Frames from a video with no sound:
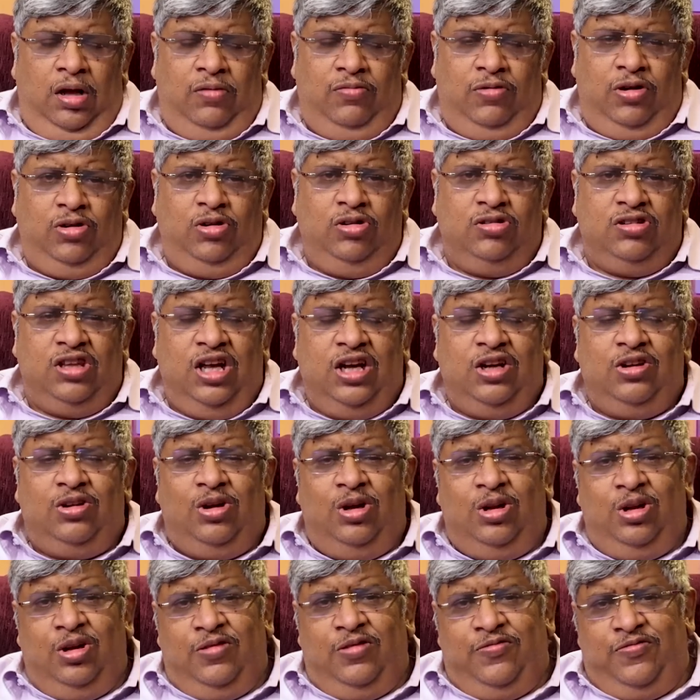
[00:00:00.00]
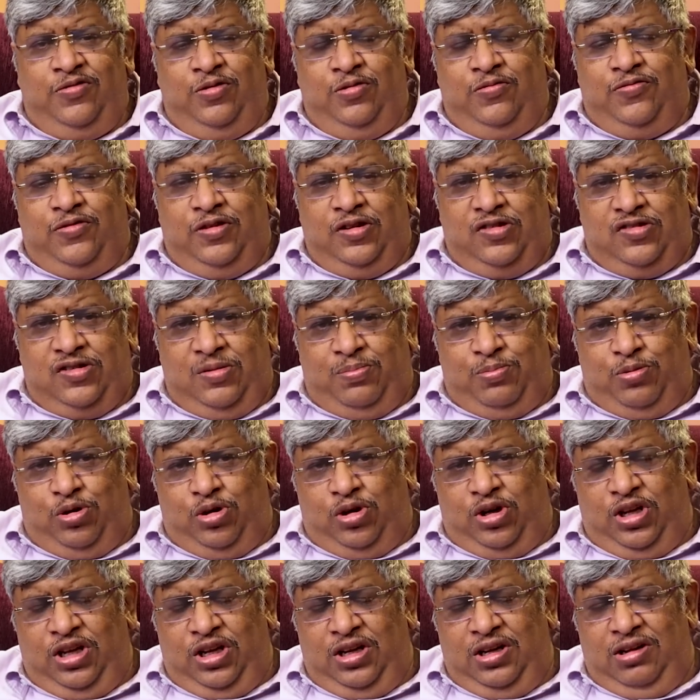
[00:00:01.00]
I want to thank all of you for
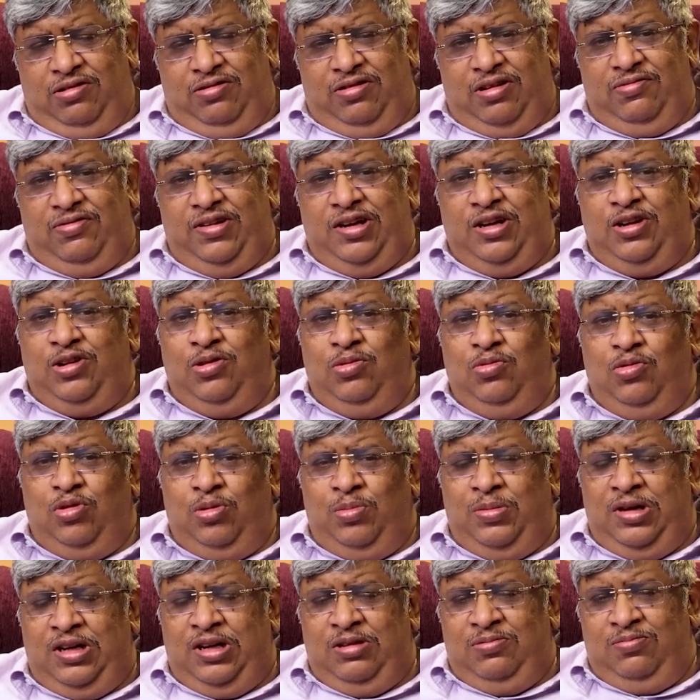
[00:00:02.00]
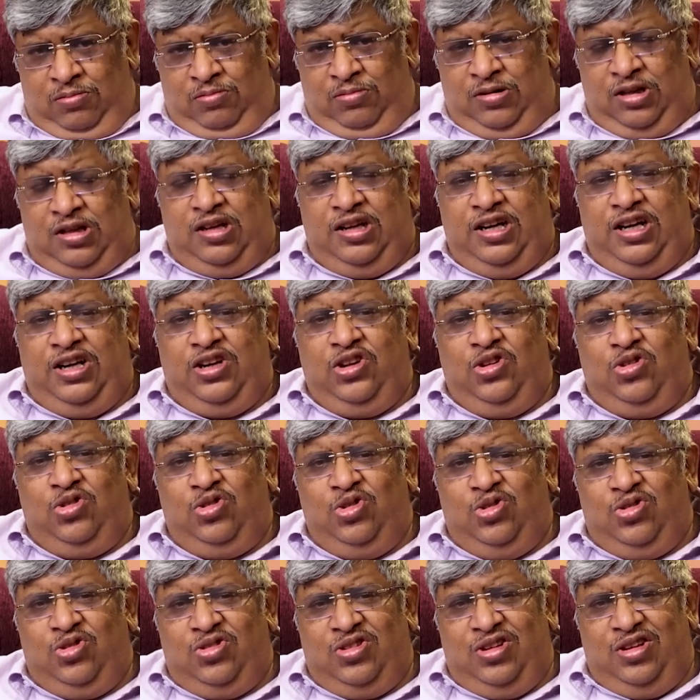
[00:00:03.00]
supporting our event in Oman with great
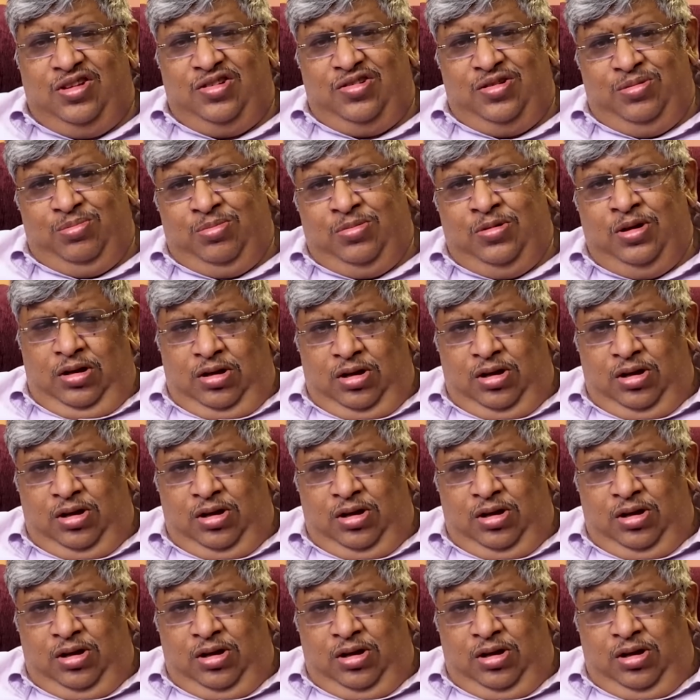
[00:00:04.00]
enthusiasm.